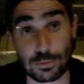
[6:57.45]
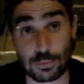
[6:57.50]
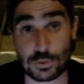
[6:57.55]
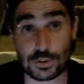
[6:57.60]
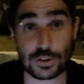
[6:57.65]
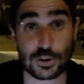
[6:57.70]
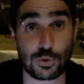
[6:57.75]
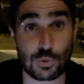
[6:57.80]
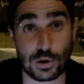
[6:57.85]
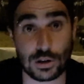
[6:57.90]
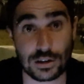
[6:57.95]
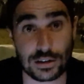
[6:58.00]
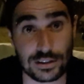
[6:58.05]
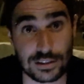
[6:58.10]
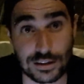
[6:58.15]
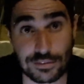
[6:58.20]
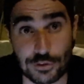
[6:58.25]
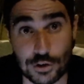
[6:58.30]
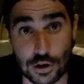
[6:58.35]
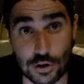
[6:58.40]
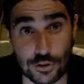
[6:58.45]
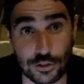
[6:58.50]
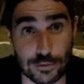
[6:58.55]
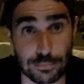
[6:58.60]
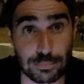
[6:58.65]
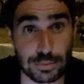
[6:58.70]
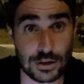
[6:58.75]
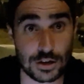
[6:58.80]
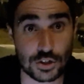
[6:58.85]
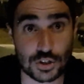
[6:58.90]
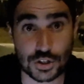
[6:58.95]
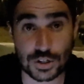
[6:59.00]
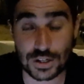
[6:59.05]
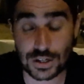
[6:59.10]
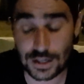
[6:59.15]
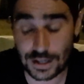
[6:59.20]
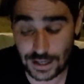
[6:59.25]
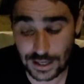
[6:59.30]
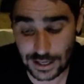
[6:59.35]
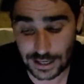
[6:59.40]
and with the quality they've got on the pitch,
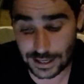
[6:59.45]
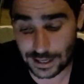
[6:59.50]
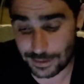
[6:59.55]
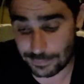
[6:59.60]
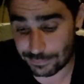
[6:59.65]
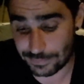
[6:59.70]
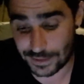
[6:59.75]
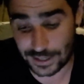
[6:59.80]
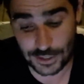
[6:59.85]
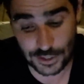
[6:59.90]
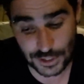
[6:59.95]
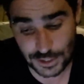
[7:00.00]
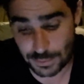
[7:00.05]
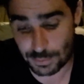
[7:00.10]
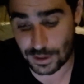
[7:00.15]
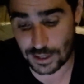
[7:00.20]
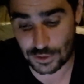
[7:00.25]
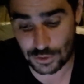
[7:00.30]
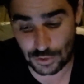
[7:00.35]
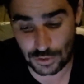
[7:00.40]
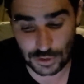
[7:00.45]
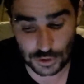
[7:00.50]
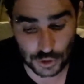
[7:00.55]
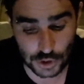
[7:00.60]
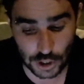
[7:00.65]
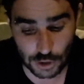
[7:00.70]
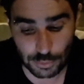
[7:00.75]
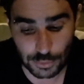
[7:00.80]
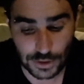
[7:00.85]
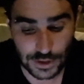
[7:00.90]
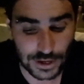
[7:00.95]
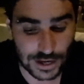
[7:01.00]
they just might do the job.